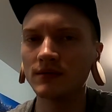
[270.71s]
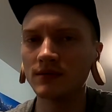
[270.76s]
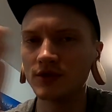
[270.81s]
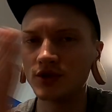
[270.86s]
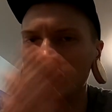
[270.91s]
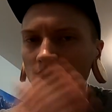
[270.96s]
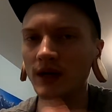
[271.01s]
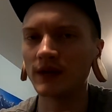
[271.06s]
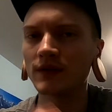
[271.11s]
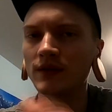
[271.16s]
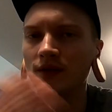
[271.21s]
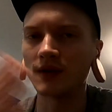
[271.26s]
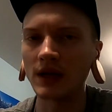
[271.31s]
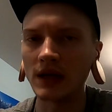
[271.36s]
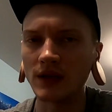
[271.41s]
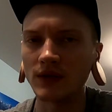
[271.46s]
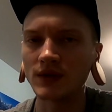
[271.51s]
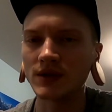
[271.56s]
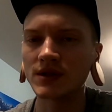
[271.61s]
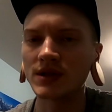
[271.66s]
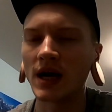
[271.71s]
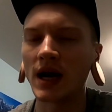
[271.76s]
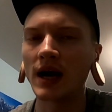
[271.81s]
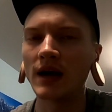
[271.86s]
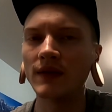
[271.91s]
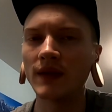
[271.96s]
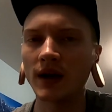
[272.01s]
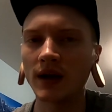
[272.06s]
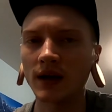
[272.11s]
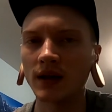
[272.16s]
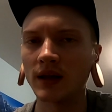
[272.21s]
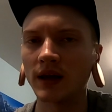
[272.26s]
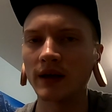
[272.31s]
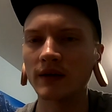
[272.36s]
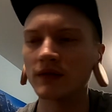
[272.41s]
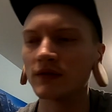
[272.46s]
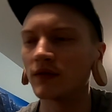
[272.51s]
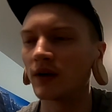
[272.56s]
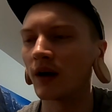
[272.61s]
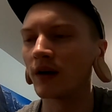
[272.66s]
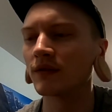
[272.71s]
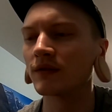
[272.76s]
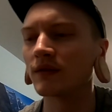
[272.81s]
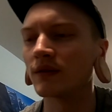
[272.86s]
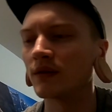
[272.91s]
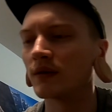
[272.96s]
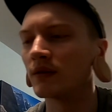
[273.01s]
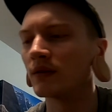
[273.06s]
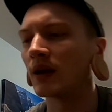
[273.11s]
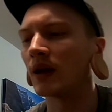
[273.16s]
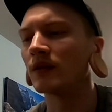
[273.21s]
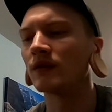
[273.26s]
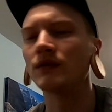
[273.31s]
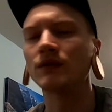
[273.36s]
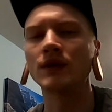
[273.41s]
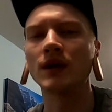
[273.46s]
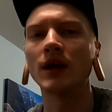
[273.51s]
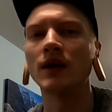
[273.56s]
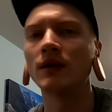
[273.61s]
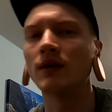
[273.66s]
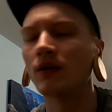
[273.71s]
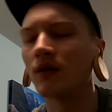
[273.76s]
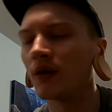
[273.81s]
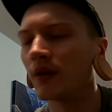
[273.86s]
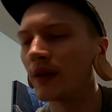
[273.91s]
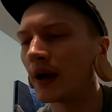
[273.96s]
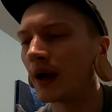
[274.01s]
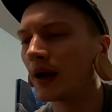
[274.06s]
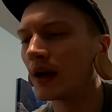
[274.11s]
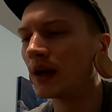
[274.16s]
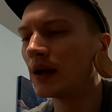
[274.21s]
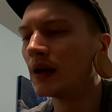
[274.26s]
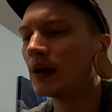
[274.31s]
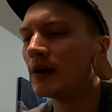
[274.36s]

shit on either side that collects dust and dead skin and all that.